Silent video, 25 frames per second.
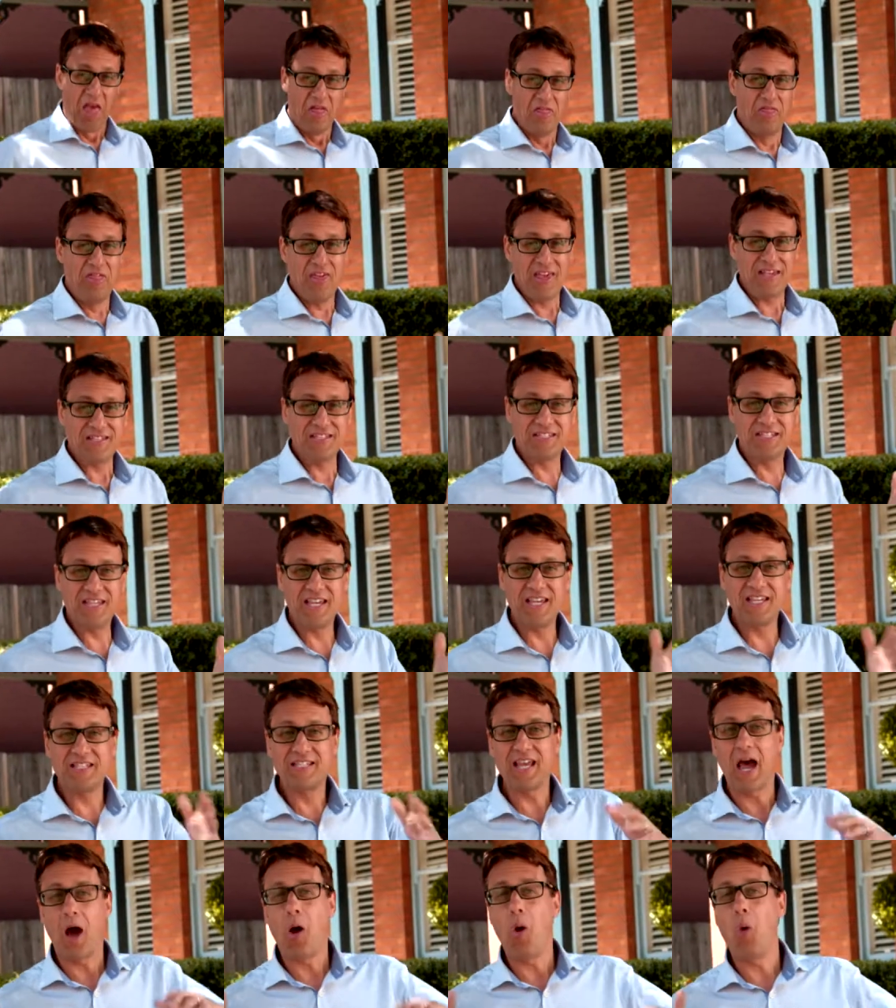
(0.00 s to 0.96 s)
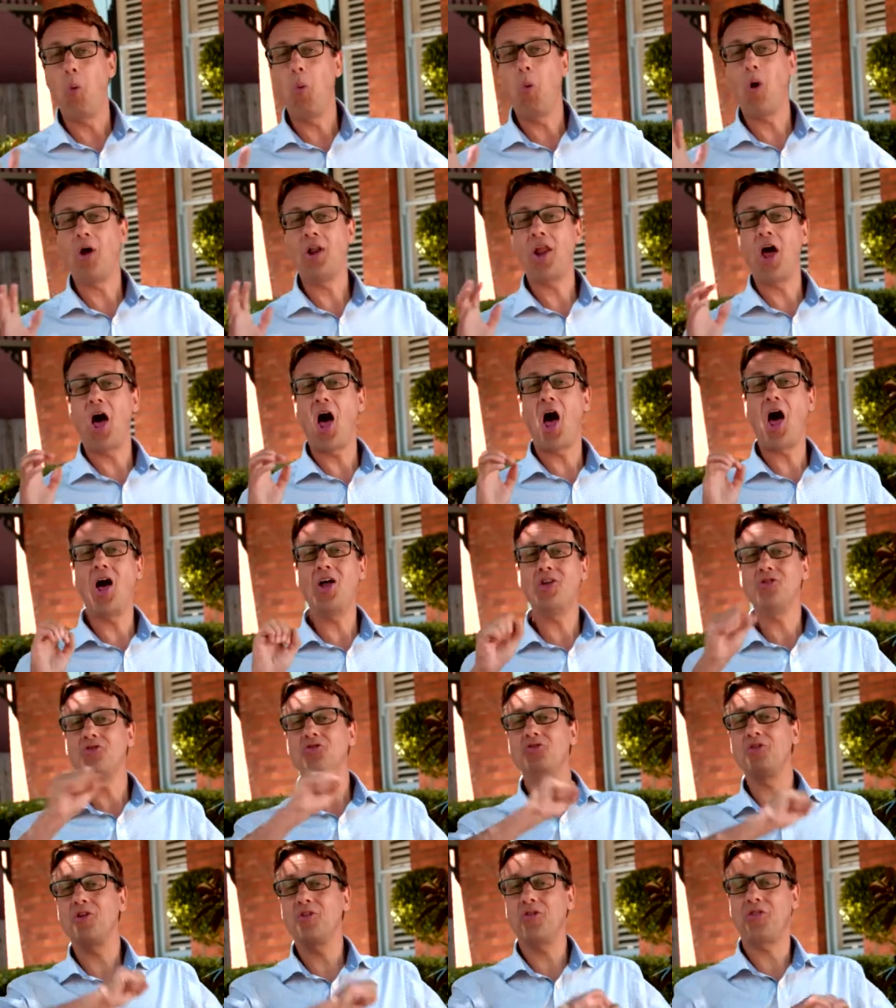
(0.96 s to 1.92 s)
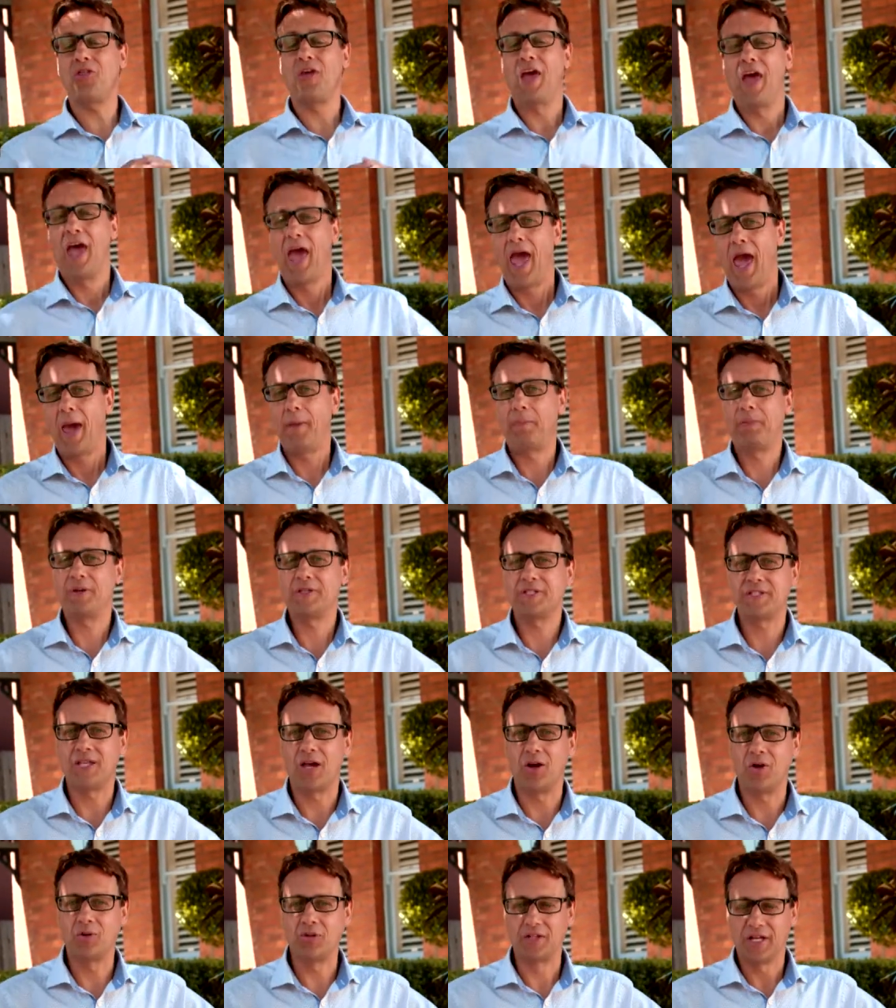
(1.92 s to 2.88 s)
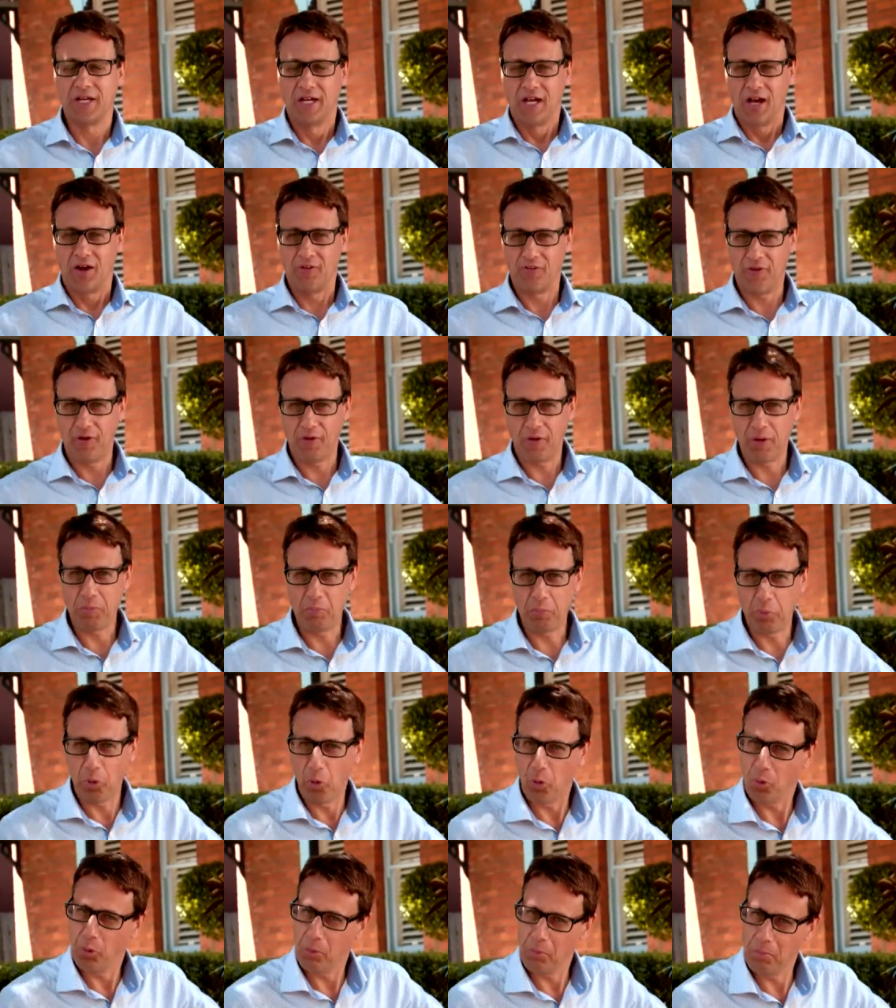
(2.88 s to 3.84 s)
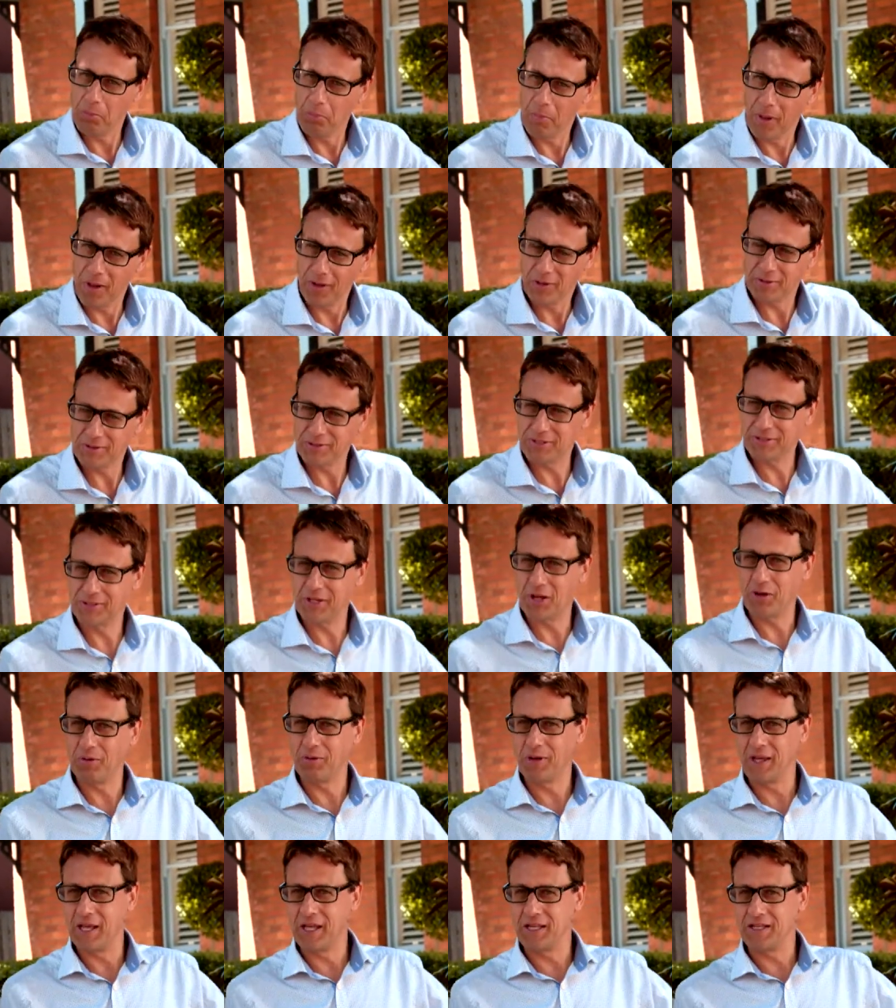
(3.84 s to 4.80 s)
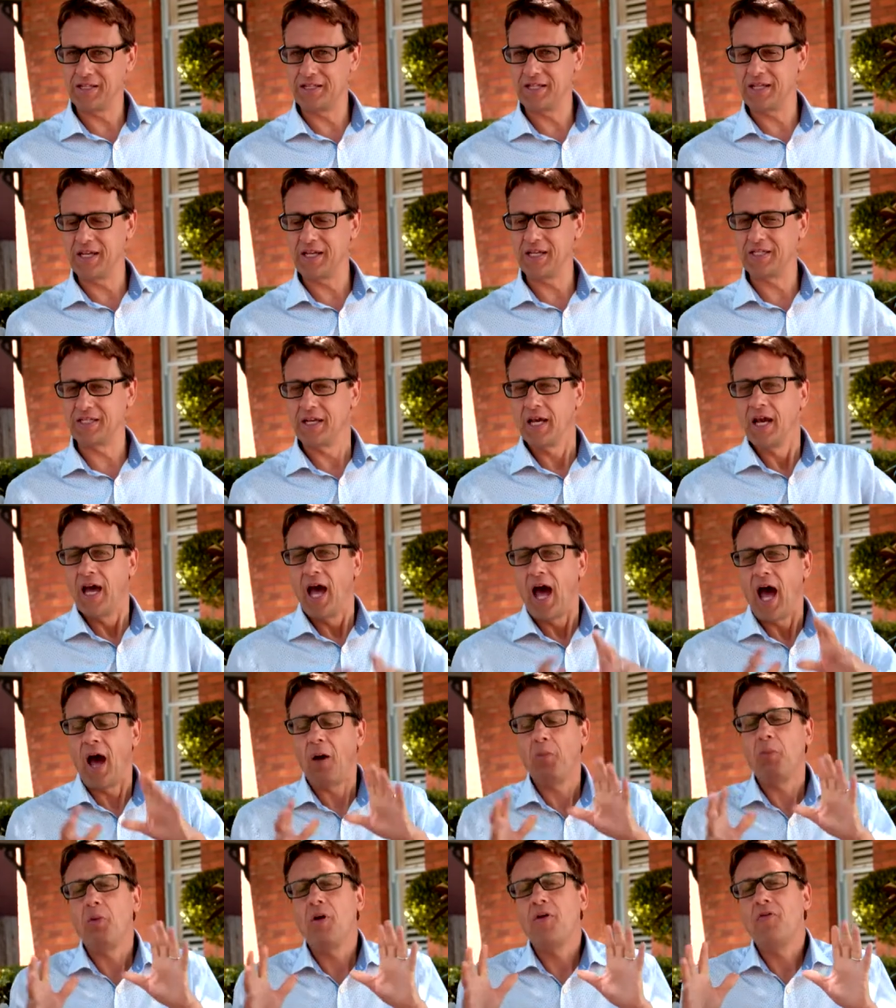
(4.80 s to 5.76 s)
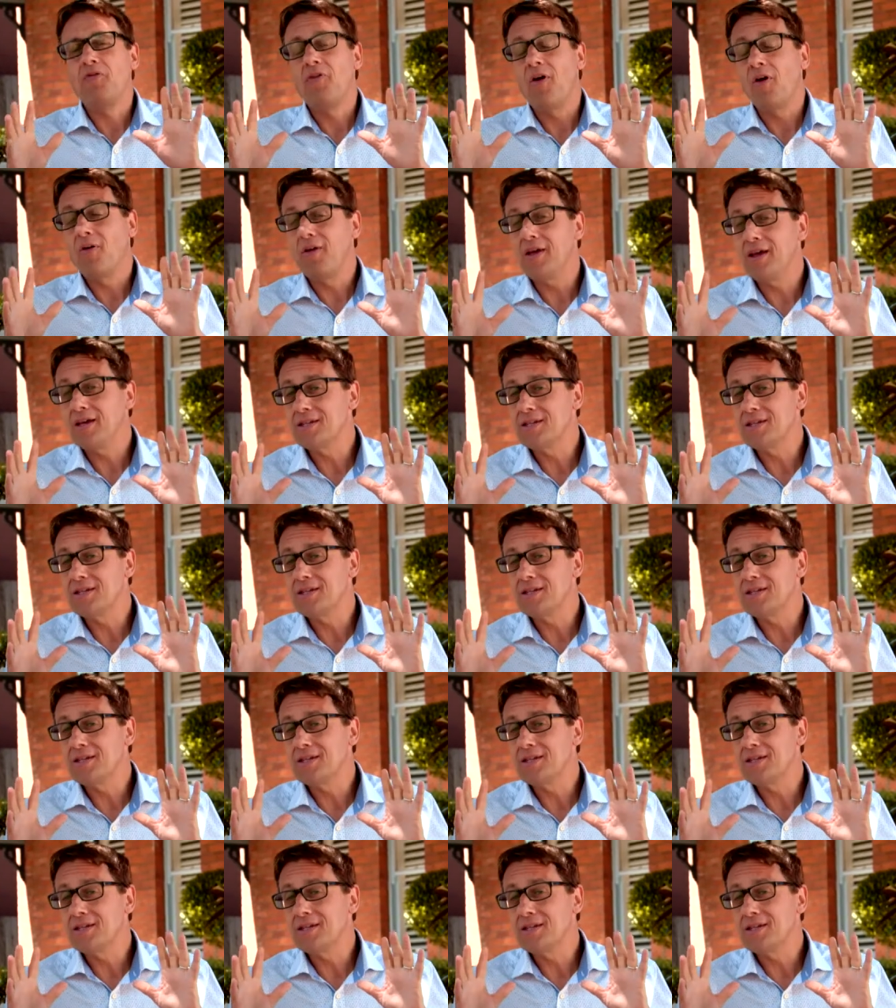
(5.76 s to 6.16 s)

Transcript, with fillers: This is our 100th episode, a very important milestone indeed, and we're very